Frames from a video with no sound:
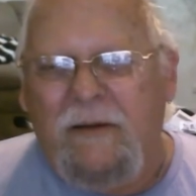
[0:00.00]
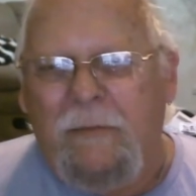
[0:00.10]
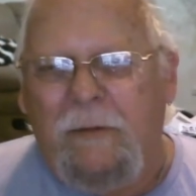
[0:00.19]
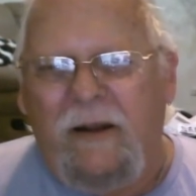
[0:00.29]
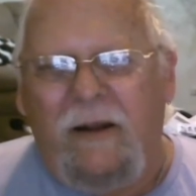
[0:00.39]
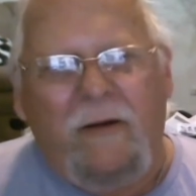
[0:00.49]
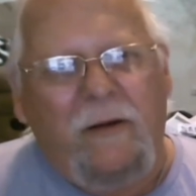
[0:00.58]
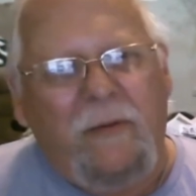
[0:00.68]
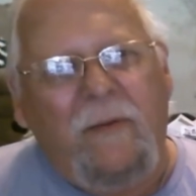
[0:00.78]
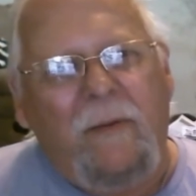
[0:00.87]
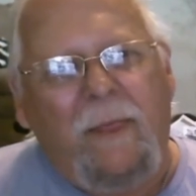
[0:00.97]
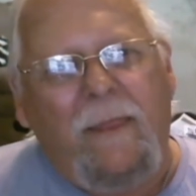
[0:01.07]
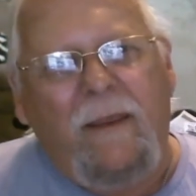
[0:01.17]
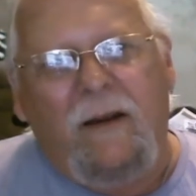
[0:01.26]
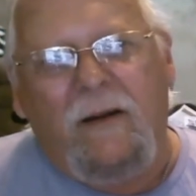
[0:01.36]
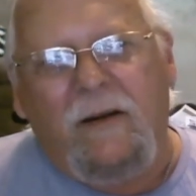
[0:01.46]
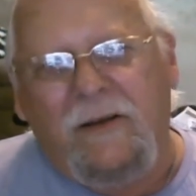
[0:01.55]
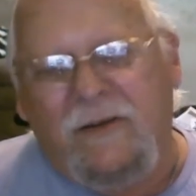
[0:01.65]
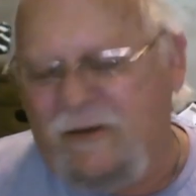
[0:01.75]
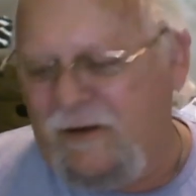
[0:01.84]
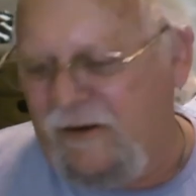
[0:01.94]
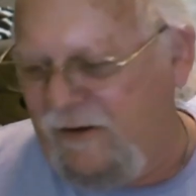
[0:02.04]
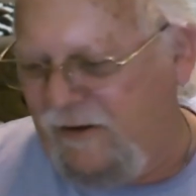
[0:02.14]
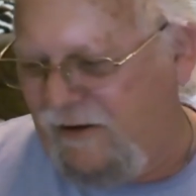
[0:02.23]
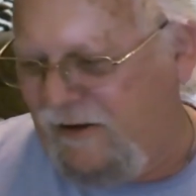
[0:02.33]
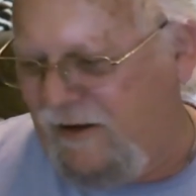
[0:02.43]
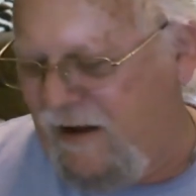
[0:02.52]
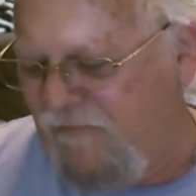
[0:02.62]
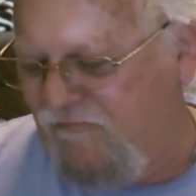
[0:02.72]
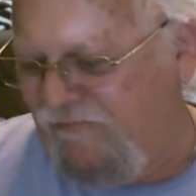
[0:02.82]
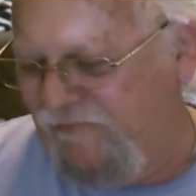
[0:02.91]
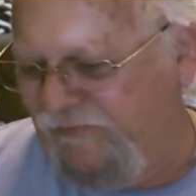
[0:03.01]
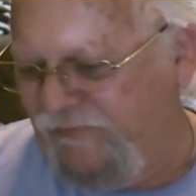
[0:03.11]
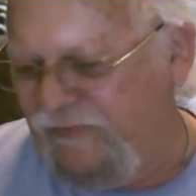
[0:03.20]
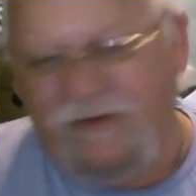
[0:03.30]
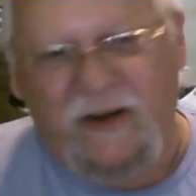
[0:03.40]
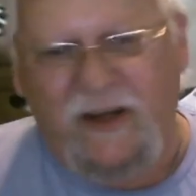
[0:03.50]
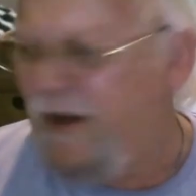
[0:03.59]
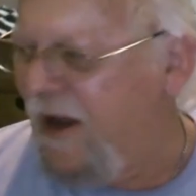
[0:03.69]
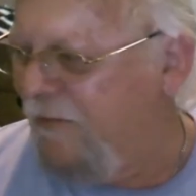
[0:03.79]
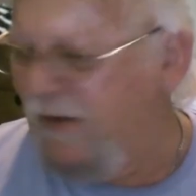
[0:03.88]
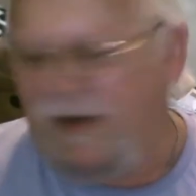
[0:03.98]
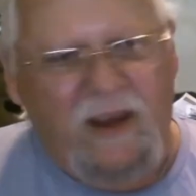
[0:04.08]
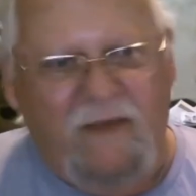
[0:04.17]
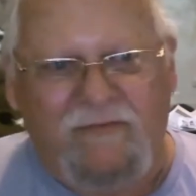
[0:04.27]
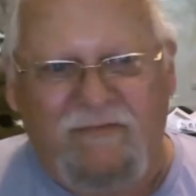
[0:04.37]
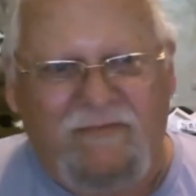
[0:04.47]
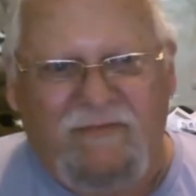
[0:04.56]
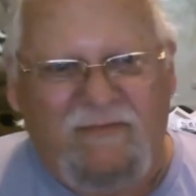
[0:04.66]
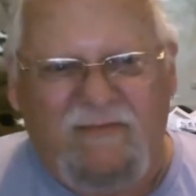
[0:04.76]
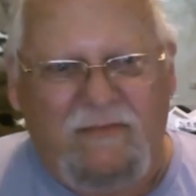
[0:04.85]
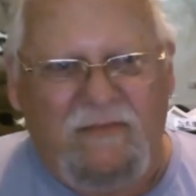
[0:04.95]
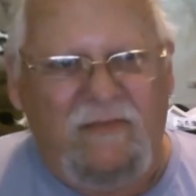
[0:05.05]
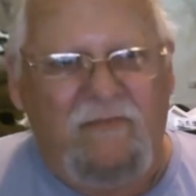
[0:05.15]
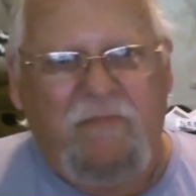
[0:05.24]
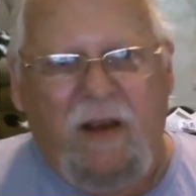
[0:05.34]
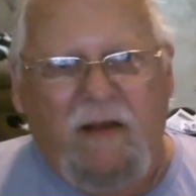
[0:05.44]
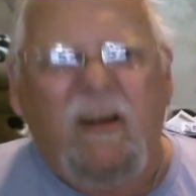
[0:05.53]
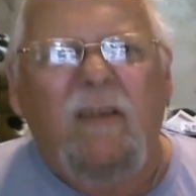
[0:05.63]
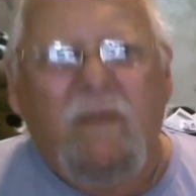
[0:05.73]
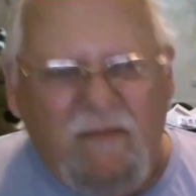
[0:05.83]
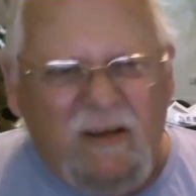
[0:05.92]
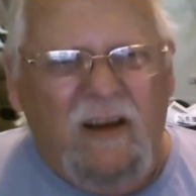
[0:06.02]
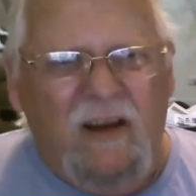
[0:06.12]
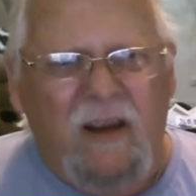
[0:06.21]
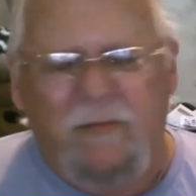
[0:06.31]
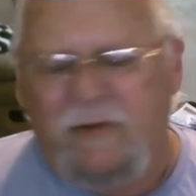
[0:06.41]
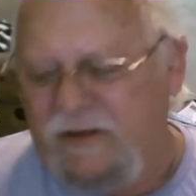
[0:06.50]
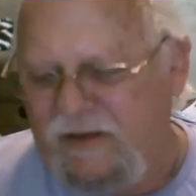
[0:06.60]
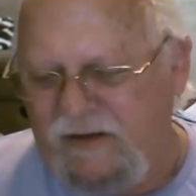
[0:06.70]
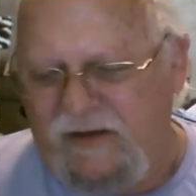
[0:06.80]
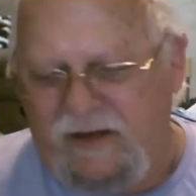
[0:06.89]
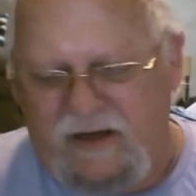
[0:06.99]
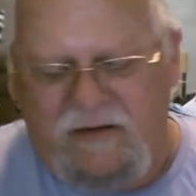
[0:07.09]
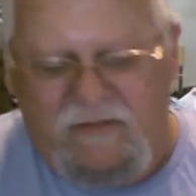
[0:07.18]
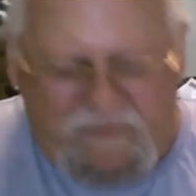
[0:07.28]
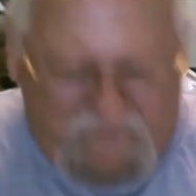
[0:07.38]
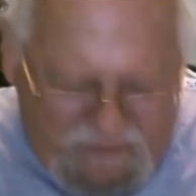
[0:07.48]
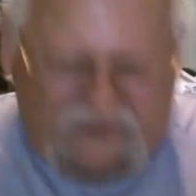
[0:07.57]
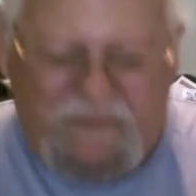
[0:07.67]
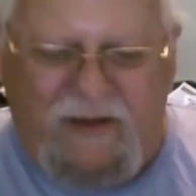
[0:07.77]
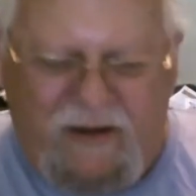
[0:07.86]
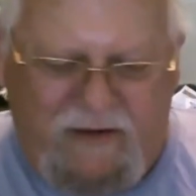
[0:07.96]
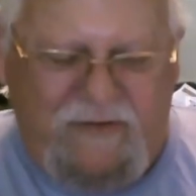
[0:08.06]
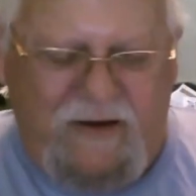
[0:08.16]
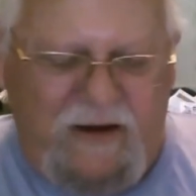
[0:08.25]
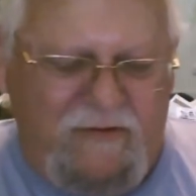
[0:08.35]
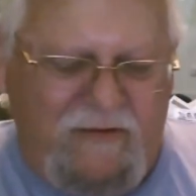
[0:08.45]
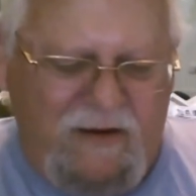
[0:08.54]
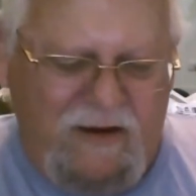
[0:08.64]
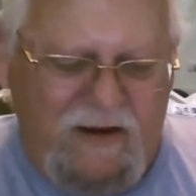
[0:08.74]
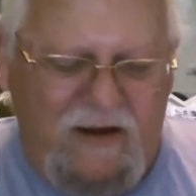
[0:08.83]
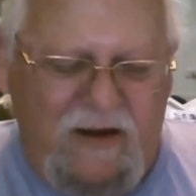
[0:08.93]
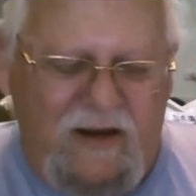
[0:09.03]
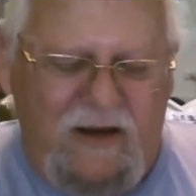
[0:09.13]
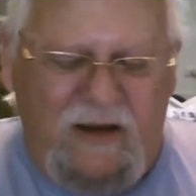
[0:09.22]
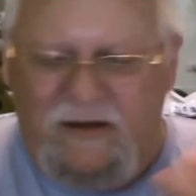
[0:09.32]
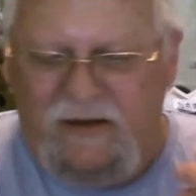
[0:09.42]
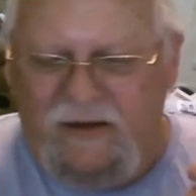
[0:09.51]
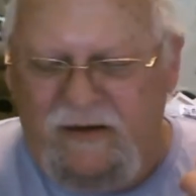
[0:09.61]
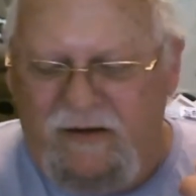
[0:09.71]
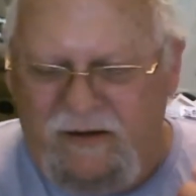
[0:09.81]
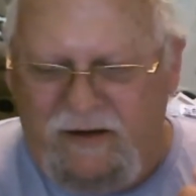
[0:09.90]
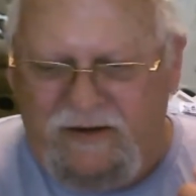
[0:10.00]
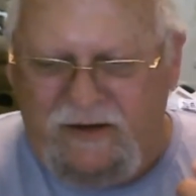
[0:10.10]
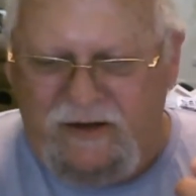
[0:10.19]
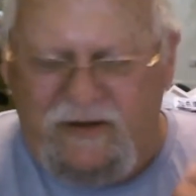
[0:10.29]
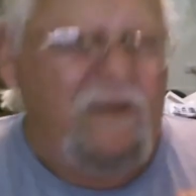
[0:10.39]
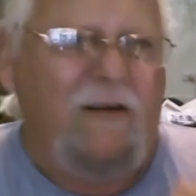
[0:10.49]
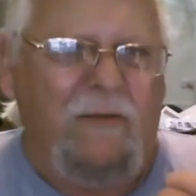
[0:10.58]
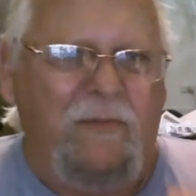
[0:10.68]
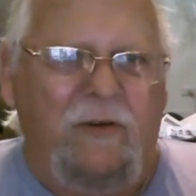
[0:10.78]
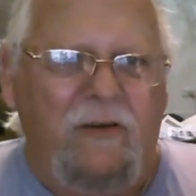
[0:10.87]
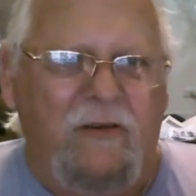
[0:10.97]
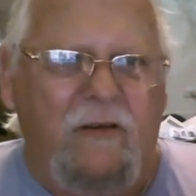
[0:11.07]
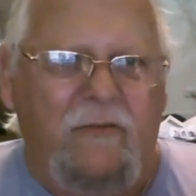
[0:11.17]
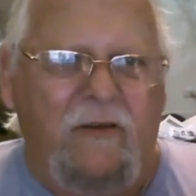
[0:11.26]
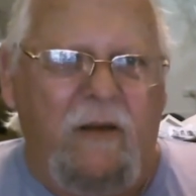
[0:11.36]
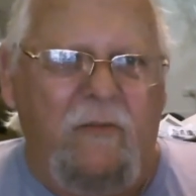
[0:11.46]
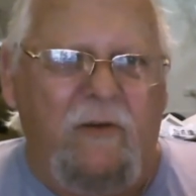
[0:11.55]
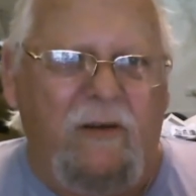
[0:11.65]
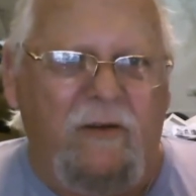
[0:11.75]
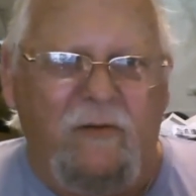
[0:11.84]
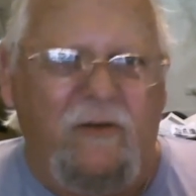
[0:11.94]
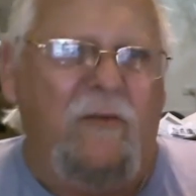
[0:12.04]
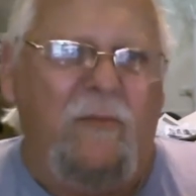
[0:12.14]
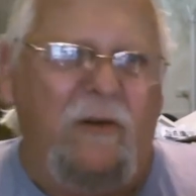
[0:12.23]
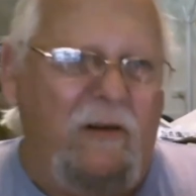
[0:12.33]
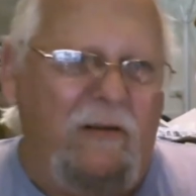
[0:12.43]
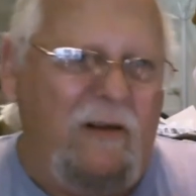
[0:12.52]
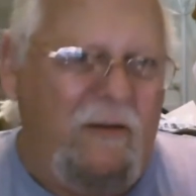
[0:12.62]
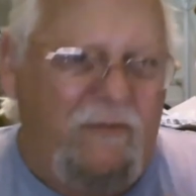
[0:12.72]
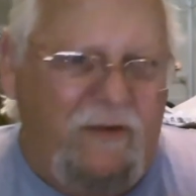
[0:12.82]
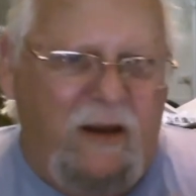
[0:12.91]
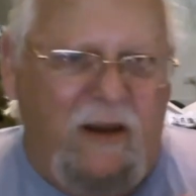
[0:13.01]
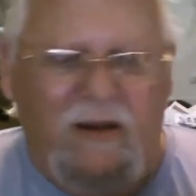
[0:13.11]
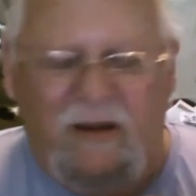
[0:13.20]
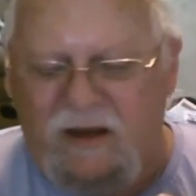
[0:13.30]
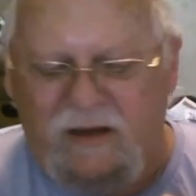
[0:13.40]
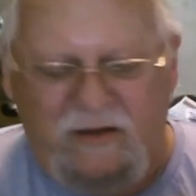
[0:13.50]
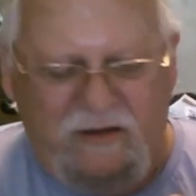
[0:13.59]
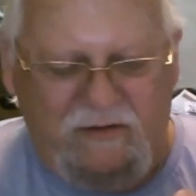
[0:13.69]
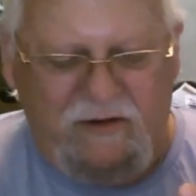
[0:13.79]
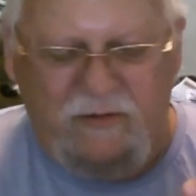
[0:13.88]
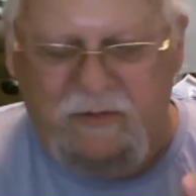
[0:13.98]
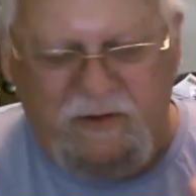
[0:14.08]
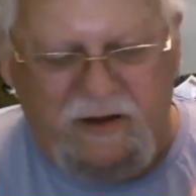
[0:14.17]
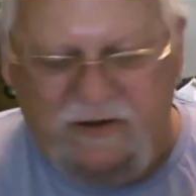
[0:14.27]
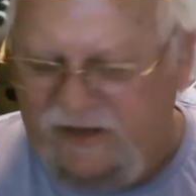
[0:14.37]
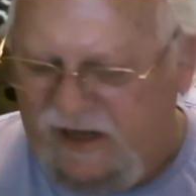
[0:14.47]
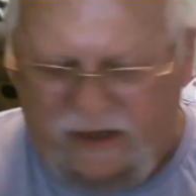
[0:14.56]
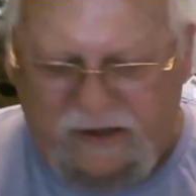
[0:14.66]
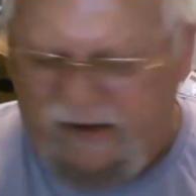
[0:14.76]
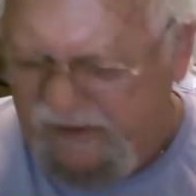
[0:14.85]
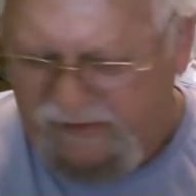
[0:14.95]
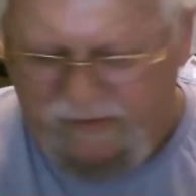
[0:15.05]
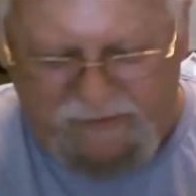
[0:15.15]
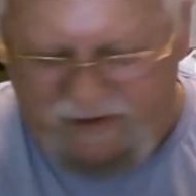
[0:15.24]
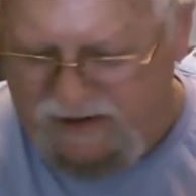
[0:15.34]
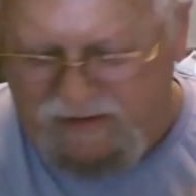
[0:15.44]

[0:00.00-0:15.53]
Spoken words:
But anyway, I decided I'd bring the company up. Bugger it. I ring the company, so I did, and I put the bloody phone on and said, oh, please leave your number. You will not be left out. You keep your place in the queue.